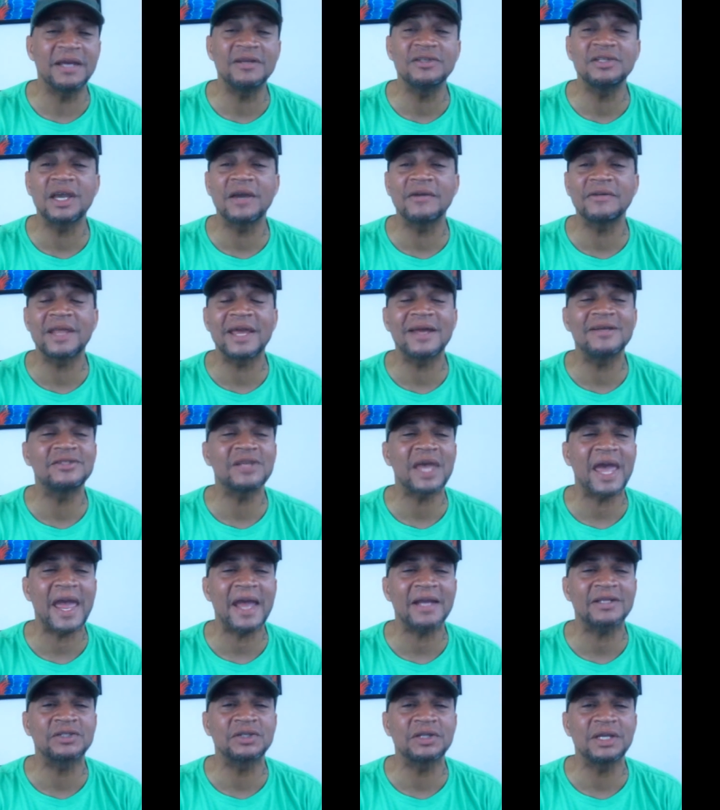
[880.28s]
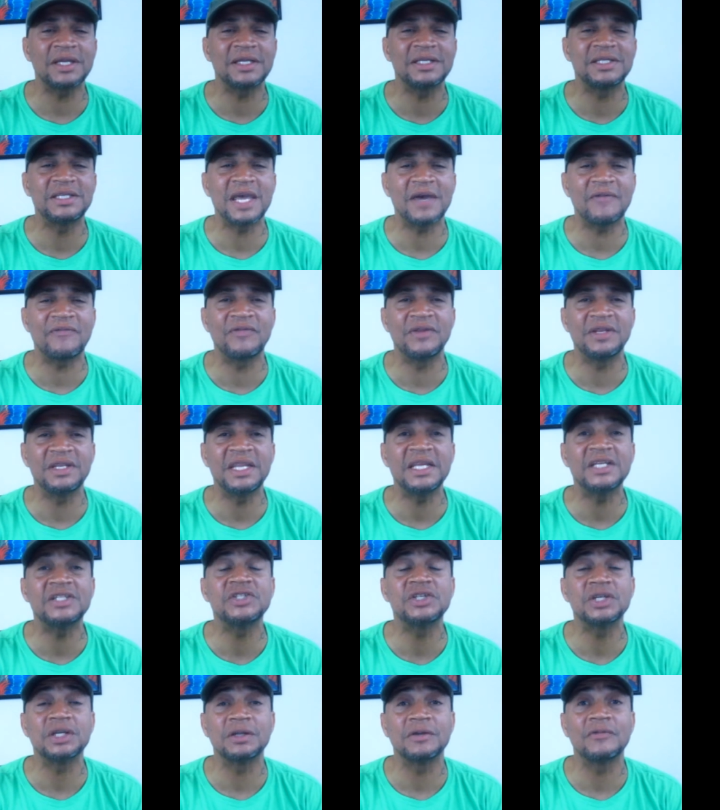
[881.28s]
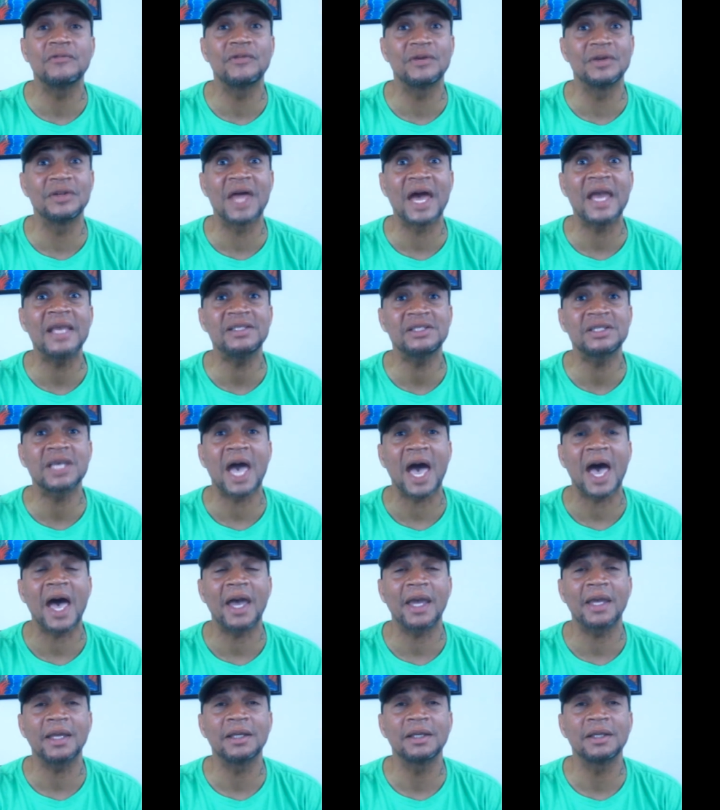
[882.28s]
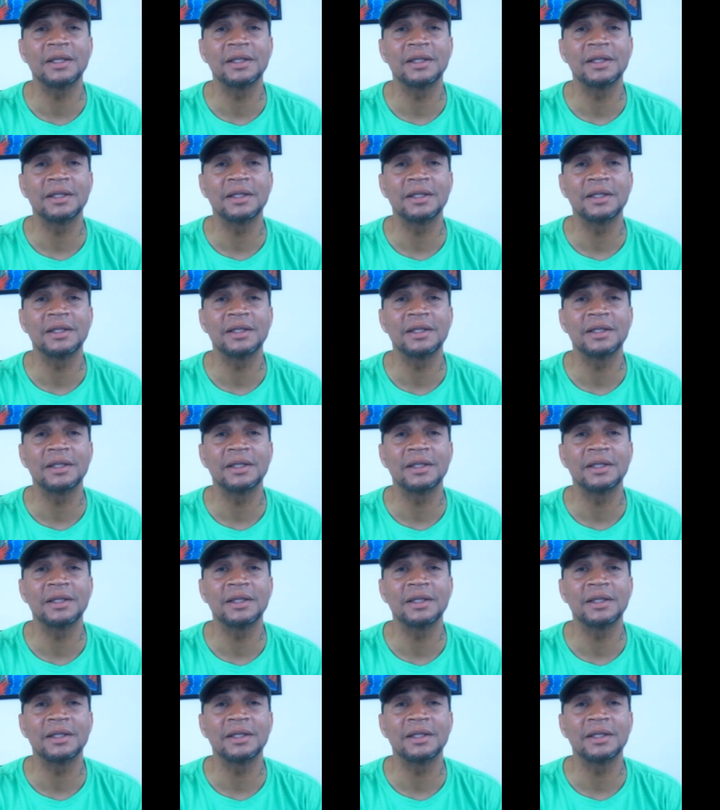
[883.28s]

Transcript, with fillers: There's actually a definition for nice guy.